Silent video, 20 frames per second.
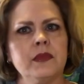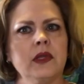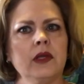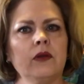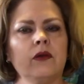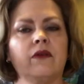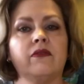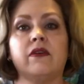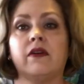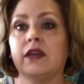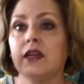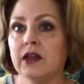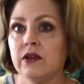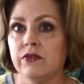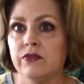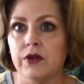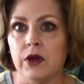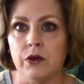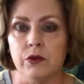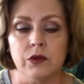if I get a
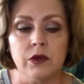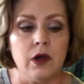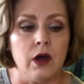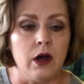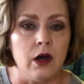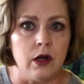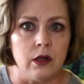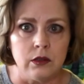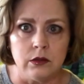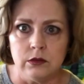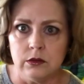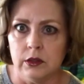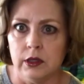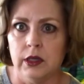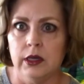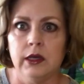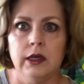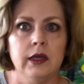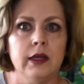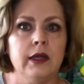phone call
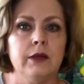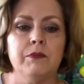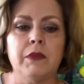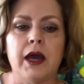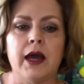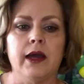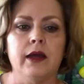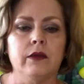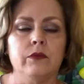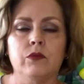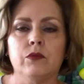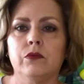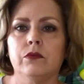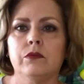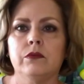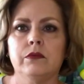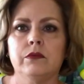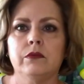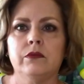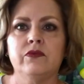and my
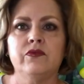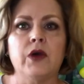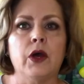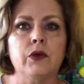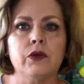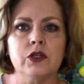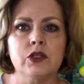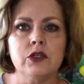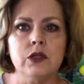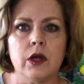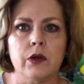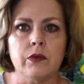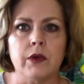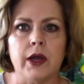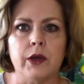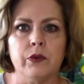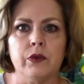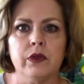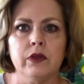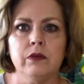phone is not
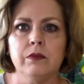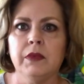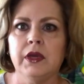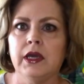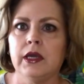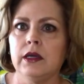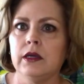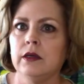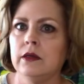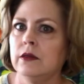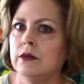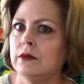right with me,